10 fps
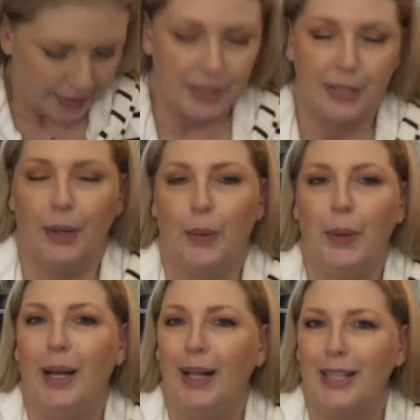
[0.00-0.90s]

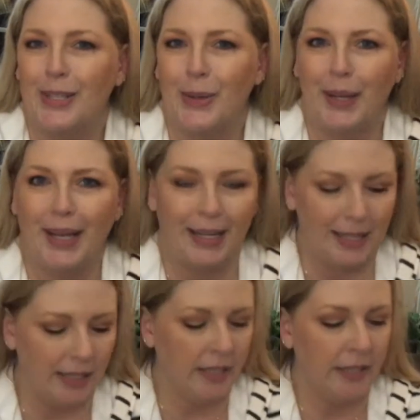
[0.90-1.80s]
So let's go ahead
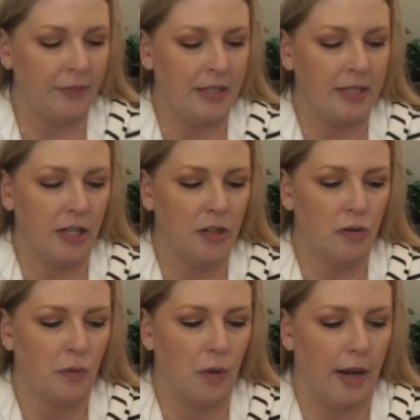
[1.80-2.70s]
and give these a
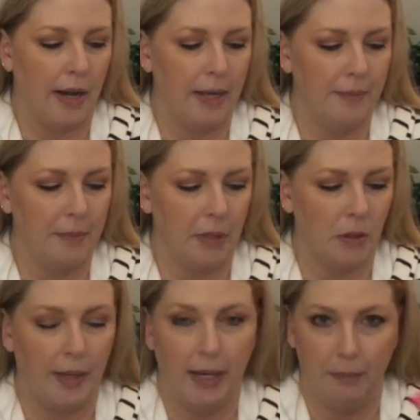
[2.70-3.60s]
try. I'm gonna
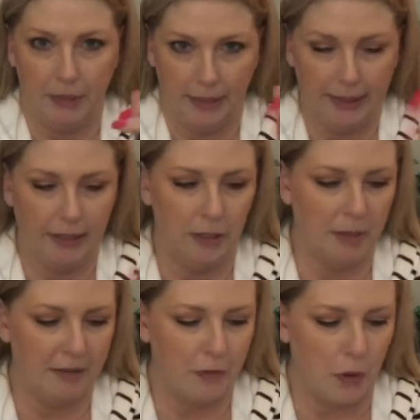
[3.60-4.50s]
go ahead and plug it into
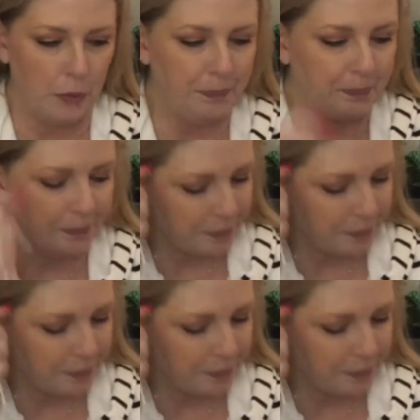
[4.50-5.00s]
my phone.